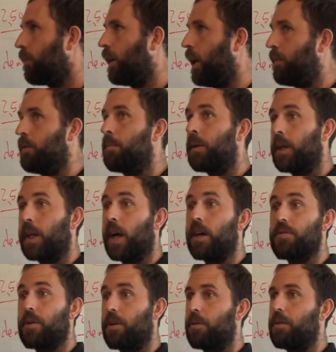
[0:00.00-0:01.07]
Everybody
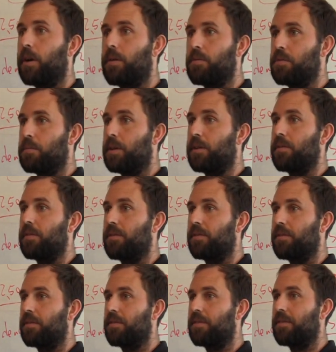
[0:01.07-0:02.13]
has one hundred dollars a month.
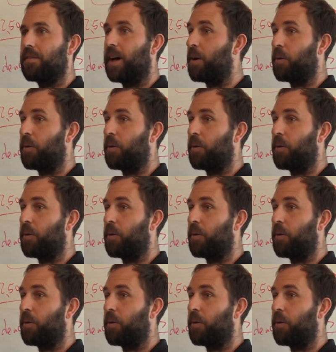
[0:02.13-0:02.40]
I